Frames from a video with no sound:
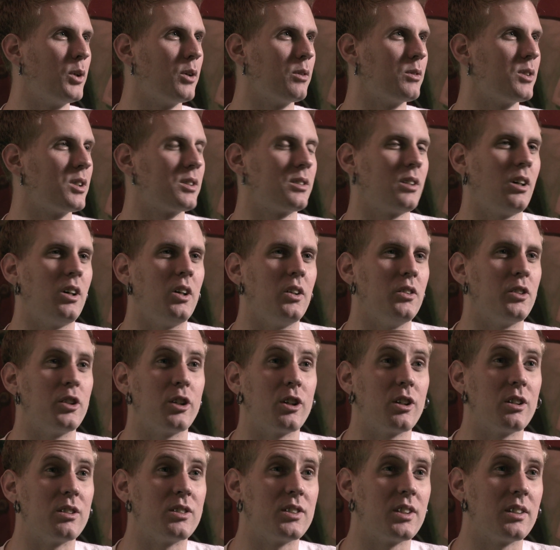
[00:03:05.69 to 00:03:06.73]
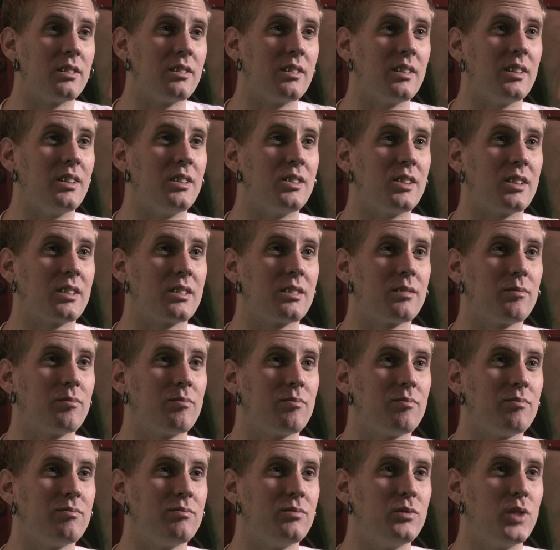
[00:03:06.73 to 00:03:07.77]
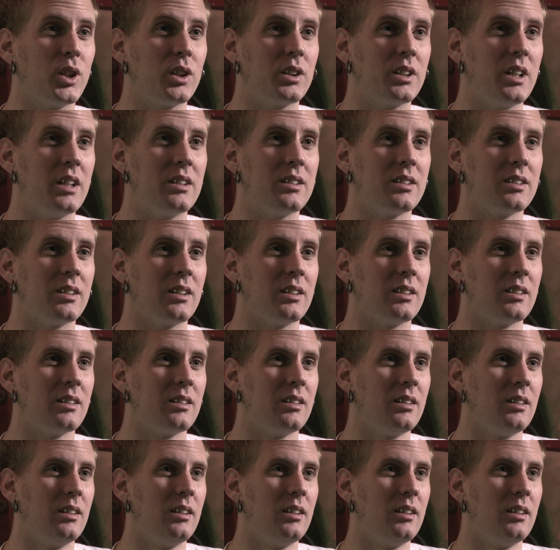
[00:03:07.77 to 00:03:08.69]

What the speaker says: We were just all nerds and just really into